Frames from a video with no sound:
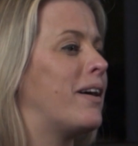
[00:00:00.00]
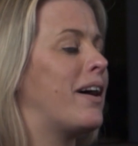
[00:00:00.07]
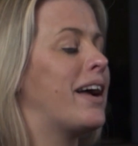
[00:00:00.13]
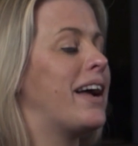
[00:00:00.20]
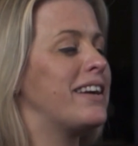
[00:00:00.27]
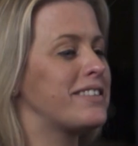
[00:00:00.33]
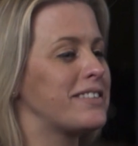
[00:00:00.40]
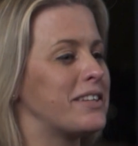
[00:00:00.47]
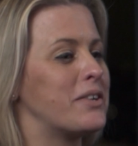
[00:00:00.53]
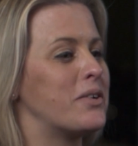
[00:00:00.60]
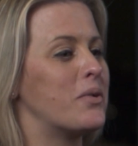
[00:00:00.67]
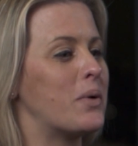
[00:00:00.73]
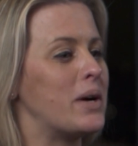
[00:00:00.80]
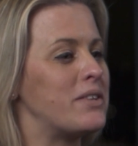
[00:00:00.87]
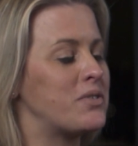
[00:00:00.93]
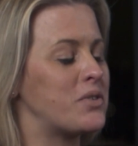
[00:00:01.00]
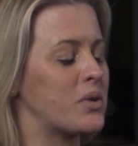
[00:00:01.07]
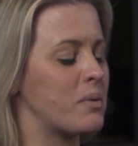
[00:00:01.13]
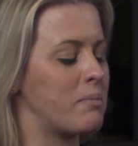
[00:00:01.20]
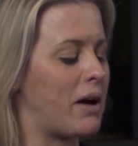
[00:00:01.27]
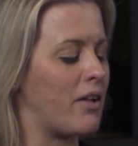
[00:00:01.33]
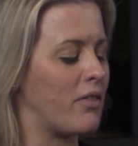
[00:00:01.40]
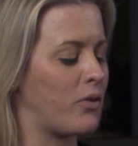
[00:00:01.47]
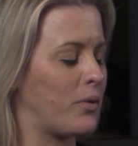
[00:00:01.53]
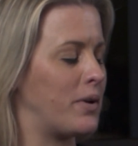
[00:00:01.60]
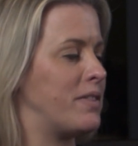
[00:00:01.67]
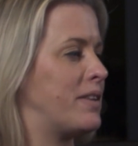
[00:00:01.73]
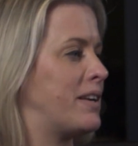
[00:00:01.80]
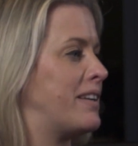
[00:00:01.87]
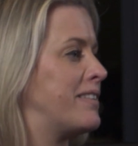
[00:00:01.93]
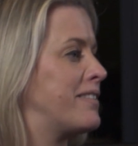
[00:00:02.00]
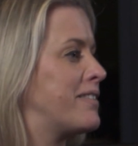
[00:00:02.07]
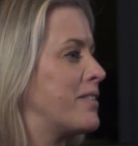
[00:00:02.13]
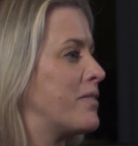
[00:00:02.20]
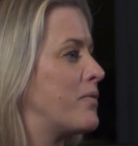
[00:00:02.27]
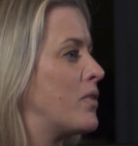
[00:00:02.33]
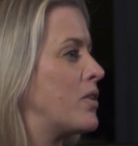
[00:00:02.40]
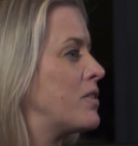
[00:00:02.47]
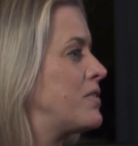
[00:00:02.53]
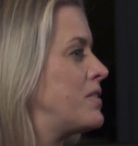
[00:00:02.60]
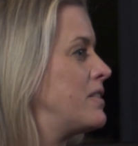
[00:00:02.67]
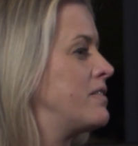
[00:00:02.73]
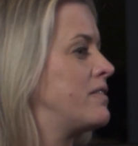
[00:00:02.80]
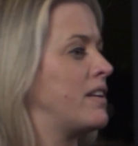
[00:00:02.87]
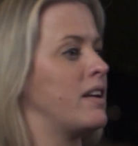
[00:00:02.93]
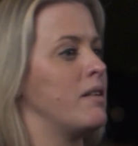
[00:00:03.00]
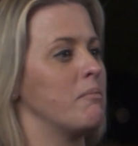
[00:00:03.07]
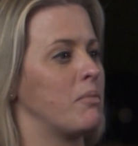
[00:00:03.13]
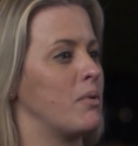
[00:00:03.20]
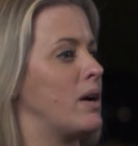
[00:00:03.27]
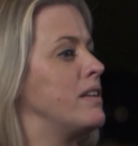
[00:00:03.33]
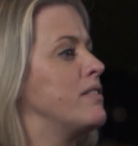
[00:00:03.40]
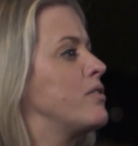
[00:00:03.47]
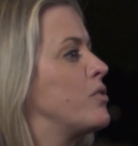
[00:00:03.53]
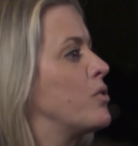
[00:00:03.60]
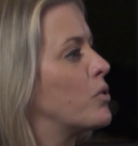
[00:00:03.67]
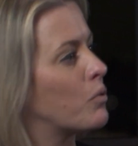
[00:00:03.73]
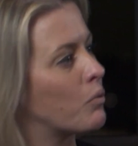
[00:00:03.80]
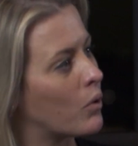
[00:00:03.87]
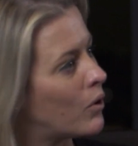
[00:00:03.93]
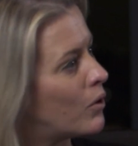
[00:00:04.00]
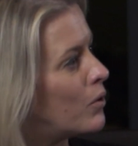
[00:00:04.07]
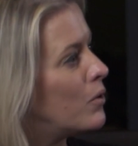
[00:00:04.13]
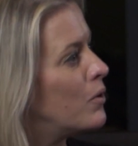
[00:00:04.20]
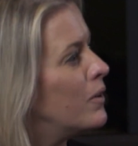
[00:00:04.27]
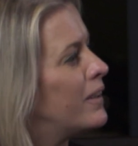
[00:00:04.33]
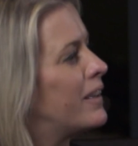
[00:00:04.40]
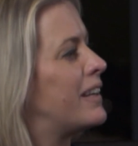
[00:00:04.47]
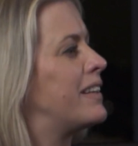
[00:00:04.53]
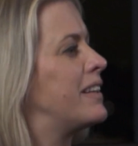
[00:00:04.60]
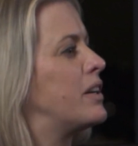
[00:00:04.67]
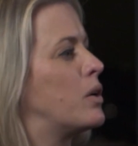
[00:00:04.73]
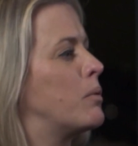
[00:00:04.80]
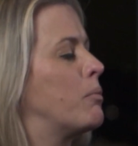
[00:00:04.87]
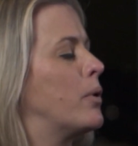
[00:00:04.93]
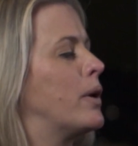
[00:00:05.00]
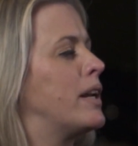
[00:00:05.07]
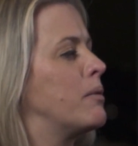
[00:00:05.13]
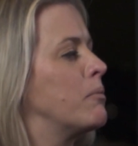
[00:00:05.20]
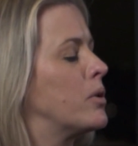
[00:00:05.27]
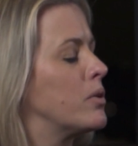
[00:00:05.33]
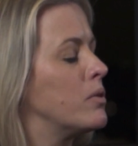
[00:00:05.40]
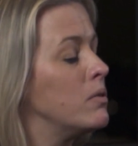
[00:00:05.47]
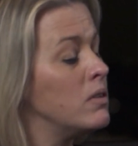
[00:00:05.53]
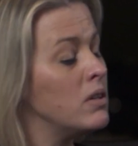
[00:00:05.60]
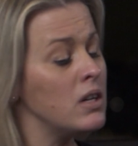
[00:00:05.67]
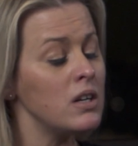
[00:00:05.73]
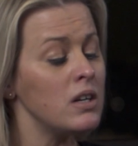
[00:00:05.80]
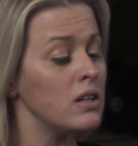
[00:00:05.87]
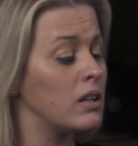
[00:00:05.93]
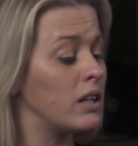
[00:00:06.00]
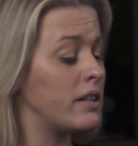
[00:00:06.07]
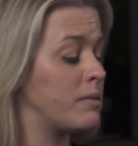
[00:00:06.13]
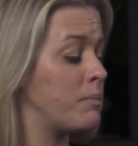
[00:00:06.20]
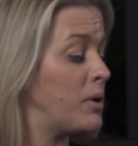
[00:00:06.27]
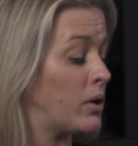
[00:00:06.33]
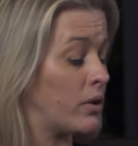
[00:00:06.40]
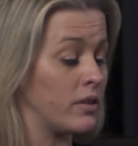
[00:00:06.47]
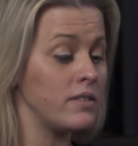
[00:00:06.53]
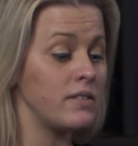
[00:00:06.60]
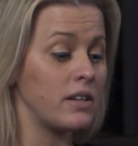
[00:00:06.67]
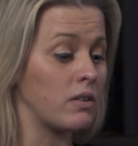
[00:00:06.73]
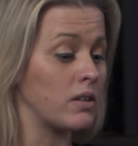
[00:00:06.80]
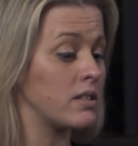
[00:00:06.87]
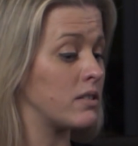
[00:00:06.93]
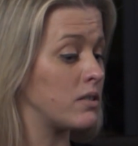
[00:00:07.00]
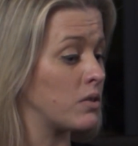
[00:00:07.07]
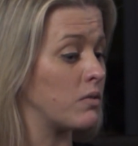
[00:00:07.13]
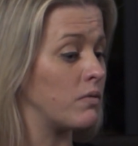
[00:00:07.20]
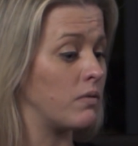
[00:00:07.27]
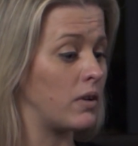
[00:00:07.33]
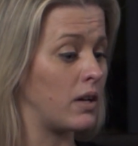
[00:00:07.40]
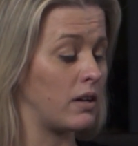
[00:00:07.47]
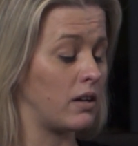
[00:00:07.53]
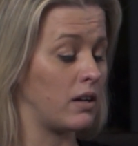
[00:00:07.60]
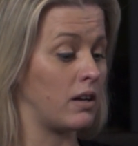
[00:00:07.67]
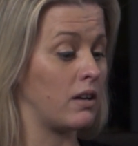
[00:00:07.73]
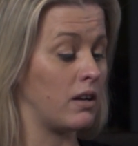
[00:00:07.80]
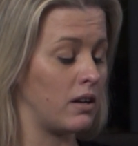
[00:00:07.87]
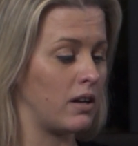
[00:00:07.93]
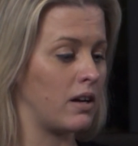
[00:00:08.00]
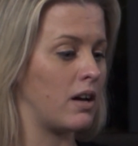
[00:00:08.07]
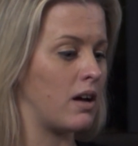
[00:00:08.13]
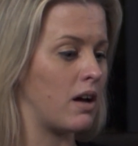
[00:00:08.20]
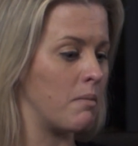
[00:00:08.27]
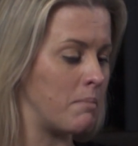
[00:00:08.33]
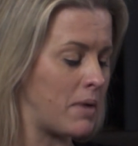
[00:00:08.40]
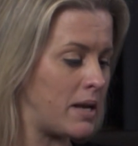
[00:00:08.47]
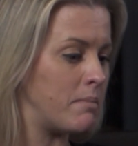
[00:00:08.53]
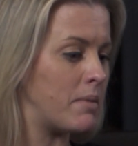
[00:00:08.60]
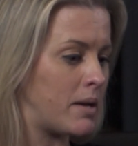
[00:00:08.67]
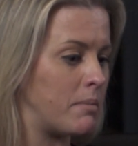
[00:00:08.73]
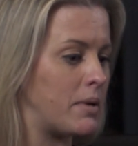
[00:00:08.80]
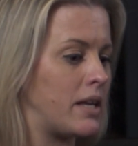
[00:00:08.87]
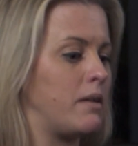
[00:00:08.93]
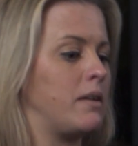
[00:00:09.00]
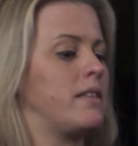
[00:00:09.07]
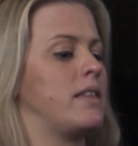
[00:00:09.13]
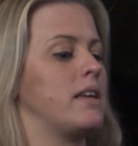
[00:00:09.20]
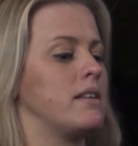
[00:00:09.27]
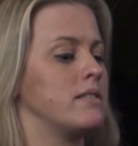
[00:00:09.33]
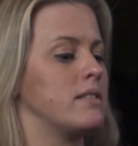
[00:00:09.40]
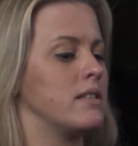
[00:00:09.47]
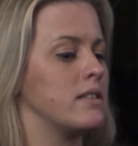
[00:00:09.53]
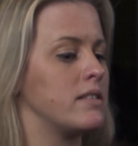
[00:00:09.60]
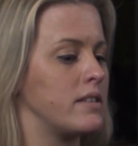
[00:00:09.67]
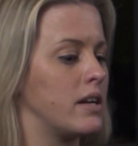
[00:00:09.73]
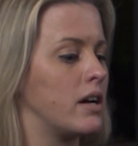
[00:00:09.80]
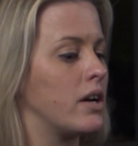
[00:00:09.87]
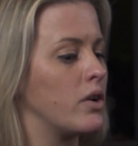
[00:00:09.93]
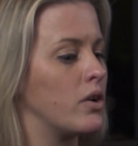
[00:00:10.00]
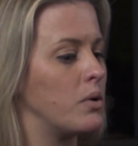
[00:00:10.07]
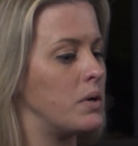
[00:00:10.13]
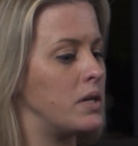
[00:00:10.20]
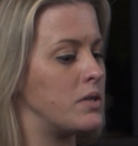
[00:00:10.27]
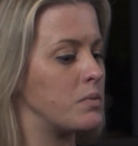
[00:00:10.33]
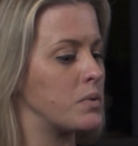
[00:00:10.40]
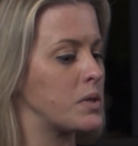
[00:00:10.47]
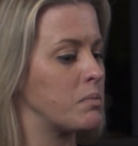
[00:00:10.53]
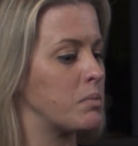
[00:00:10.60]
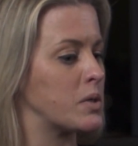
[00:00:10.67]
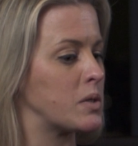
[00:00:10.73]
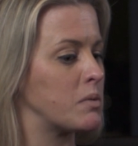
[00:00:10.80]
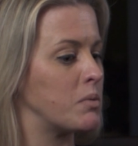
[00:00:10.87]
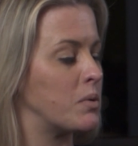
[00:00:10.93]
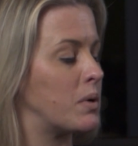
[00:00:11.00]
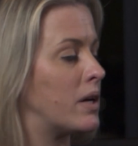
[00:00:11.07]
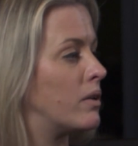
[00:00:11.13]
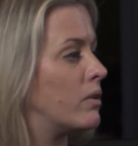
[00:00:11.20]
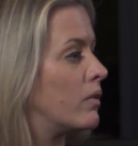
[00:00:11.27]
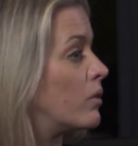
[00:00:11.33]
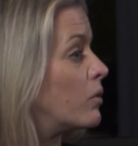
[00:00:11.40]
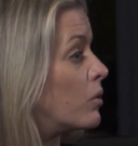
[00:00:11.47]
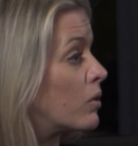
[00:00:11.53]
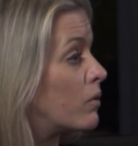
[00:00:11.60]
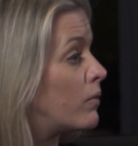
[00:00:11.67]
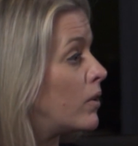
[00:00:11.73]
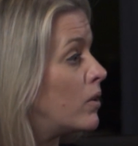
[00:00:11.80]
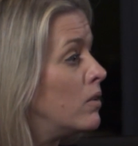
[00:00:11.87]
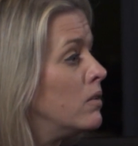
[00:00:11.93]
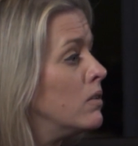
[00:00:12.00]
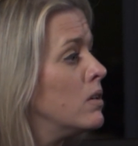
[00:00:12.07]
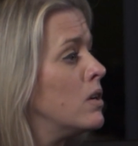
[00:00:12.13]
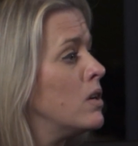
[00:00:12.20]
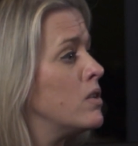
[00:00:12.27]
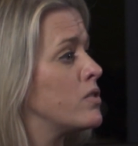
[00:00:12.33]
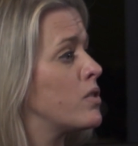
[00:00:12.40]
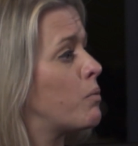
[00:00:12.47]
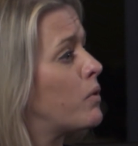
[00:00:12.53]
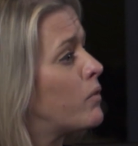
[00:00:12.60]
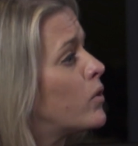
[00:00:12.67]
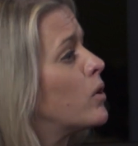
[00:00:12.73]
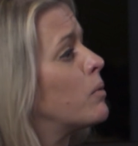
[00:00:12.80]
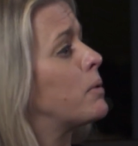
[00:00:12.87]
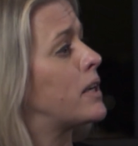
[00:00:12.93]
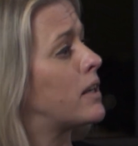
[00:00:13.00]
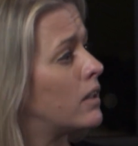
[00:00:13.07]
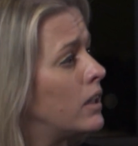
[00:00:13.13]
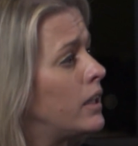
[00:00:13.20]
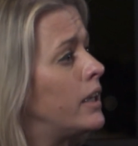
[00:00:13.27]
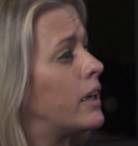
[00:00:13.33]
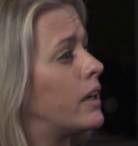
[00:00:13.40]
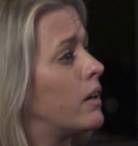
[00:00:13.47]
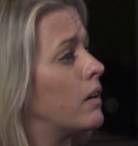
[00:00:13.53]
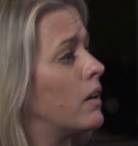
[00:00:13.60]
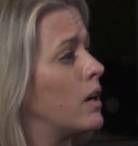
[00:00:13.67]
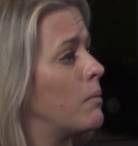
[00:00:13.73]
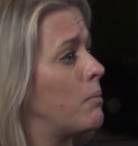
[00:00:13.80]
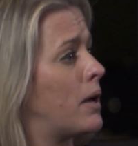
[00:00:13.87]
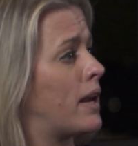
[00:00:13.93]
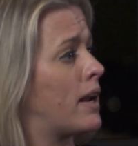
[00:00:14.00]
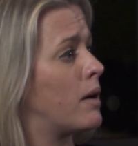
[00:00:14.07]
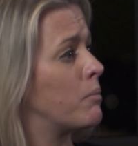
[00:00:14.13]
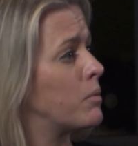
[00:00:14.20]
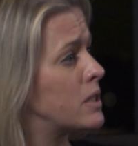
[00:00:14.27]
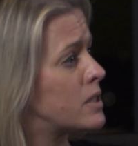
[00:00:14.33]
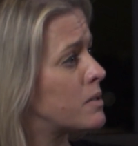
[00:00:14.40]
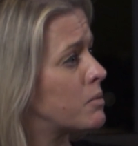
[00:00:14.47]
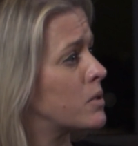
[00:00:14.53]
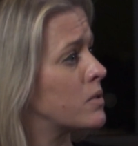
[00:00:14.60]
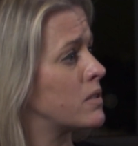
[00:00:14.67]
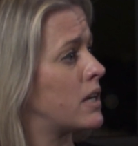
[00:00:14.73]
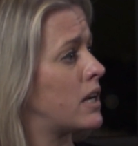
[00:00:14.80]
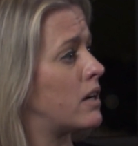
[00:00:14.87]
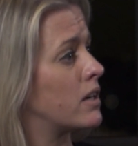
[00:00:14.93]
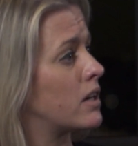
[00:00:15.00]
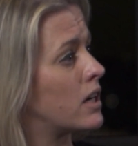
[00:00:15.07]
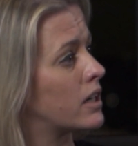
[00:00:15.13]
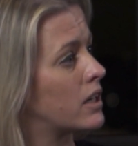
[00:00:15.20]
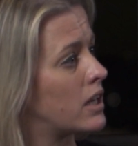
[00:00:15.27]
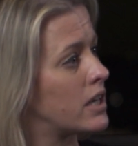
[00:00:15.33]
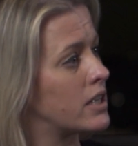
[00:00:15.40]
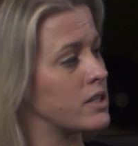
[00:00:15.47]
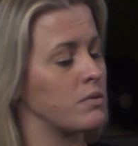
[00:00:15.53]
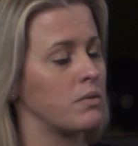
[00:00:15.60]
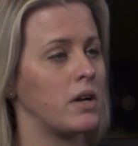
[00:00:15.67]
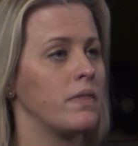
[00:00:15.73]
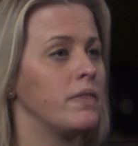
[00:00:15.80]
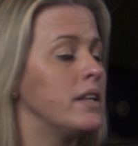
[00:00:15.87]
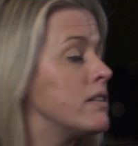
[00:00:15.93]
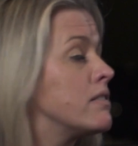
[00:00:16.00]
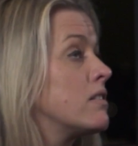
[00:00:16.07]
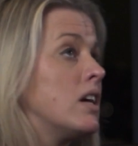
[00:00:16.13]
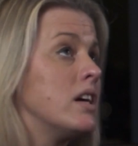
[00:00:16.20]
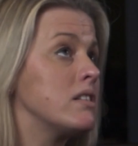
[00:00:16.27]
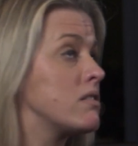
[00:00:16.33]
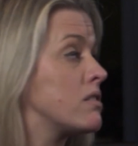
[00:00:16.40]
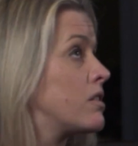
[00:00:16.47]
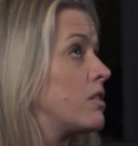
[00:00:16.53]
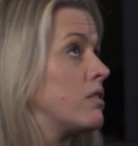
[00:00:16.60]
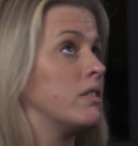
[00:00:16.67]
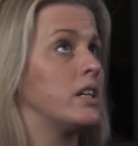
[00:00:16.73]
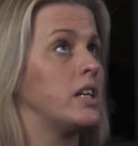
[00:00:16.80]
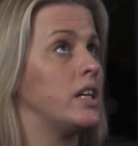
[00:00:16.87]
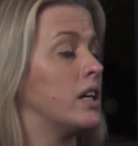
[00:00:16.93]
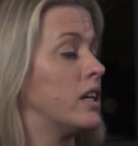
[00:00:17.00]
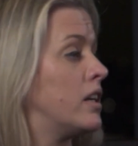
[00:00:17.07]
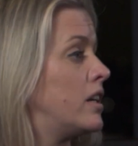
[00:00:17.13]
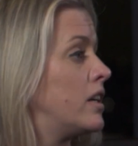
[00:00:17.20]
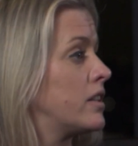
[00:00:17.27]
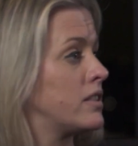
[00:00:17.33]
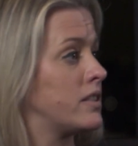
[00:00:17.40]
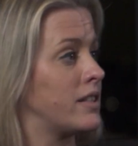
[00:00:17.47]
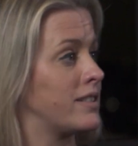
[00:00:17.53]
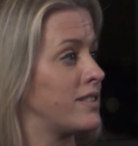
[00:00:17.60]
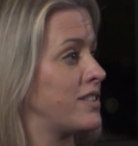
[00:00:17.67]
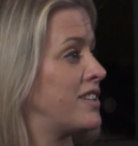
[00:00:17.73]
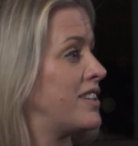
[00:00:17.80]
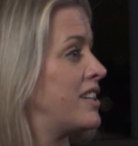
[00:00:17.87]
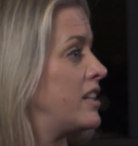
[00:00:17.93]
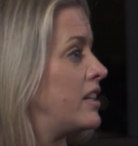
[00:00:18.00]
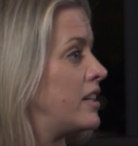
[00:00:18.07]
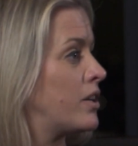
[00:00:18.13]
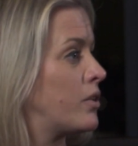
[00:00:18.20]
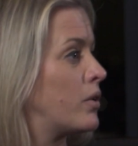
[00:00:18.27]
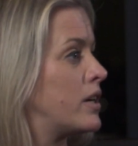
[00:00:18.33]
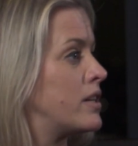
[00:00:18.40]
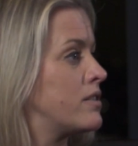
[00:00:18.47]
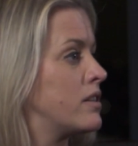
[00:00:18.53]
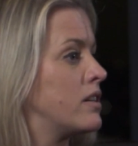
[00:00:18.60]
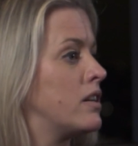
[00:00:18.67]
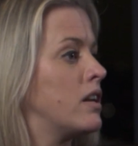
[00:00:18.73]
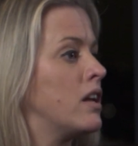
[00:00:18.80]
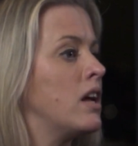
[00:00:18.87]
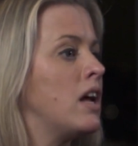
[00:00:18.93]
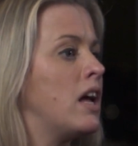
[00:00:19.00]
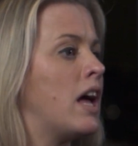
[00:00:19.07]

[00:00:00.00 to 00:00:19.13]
I actually always talk about three things. The first is embrace your role in the operating model. Let's be honest, there are still many things that the CIO is responsible and on the hook for. So we've got to be clear about our principles and our guidelines around things like security and architecture and integration.